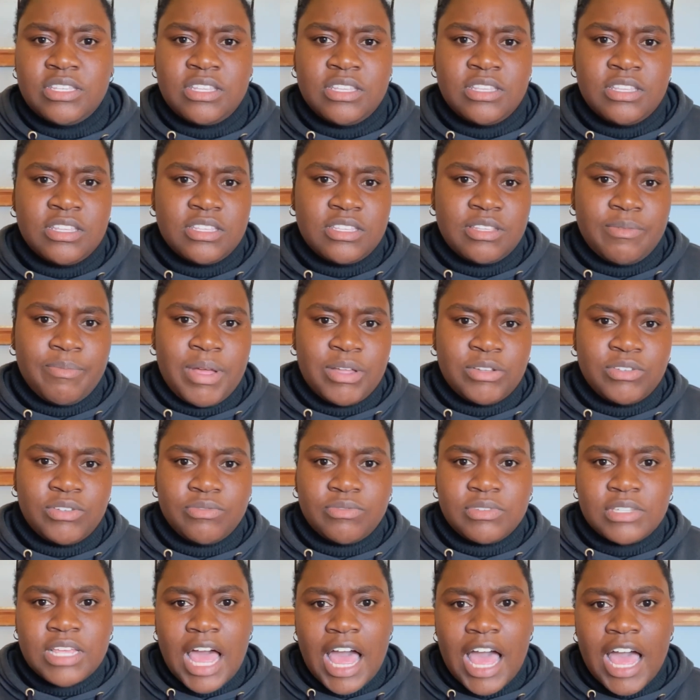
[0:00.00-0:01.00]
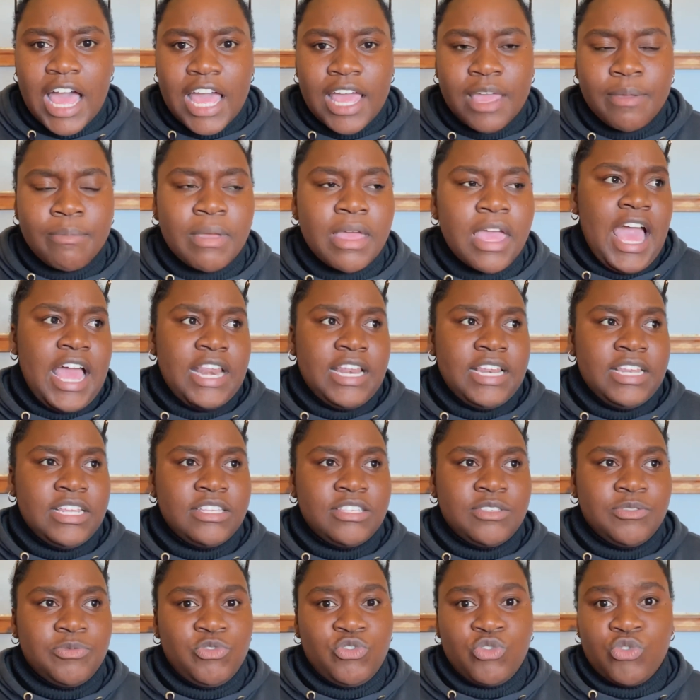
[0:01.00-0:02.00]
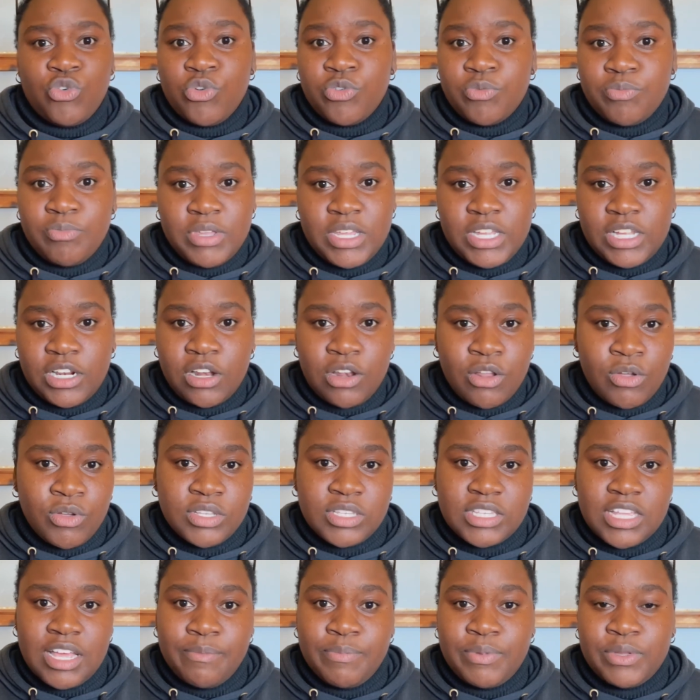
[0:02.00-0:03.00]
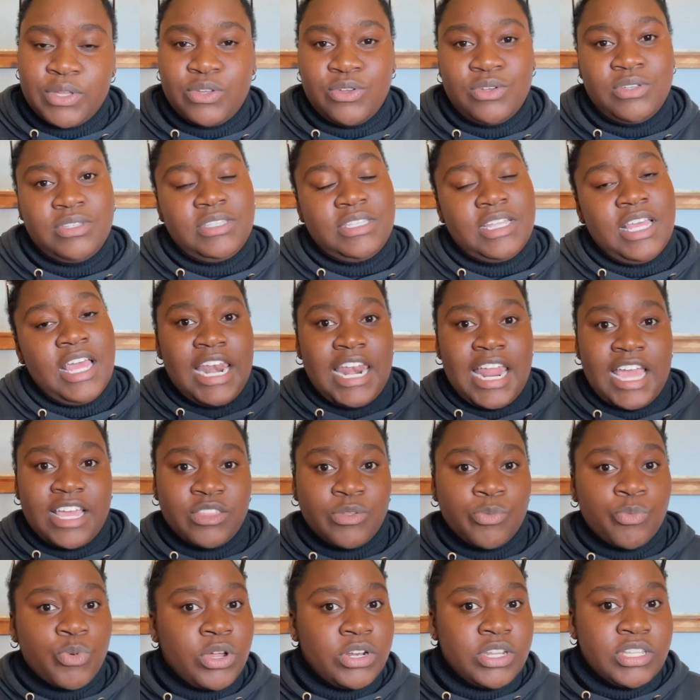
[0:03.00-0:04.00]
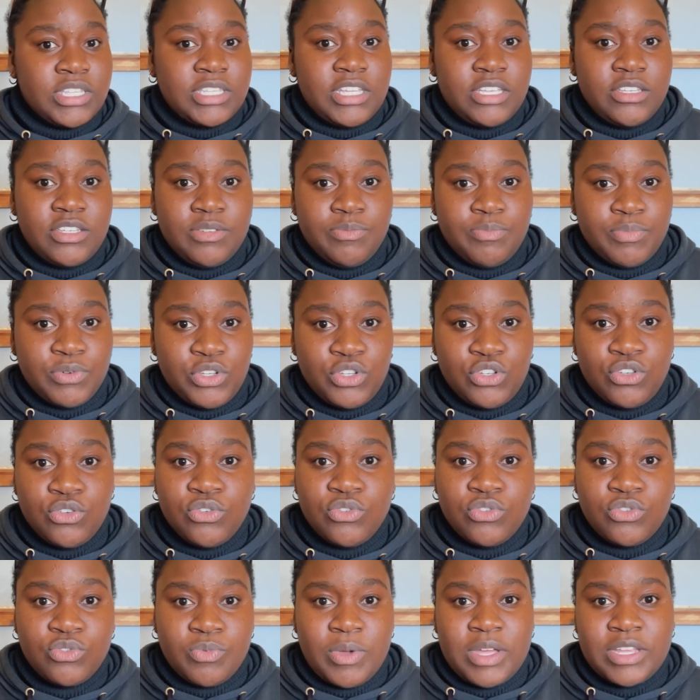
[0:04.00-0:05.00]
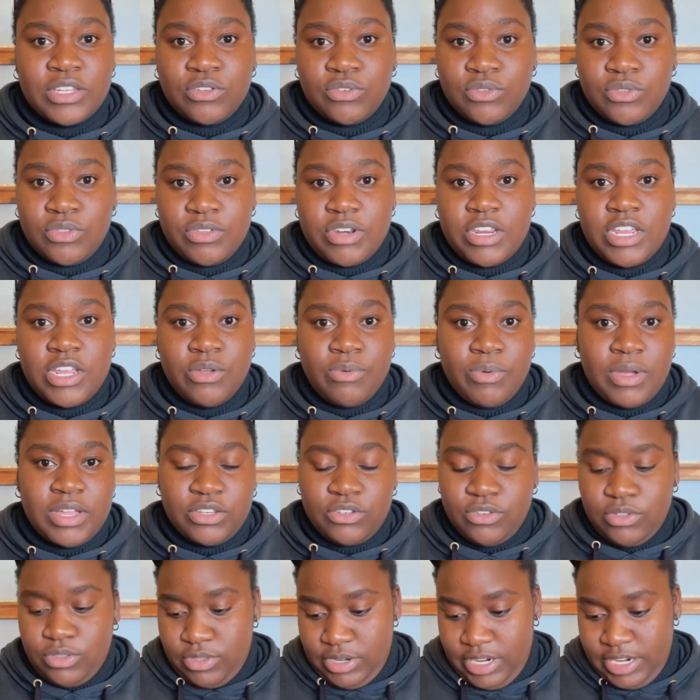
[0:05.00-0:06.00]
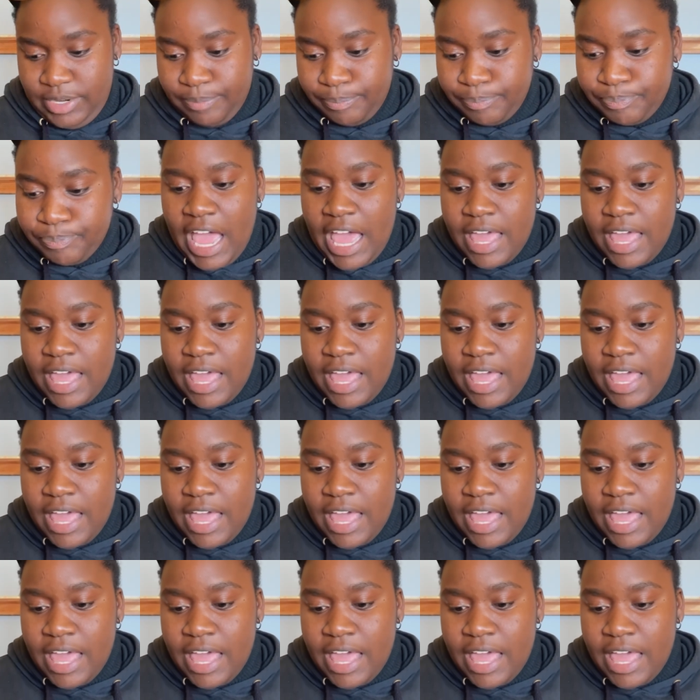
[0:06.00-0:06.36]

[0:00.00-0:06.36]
and this amount of time, and it's drawn me closer because I like the products that you produce, 123123.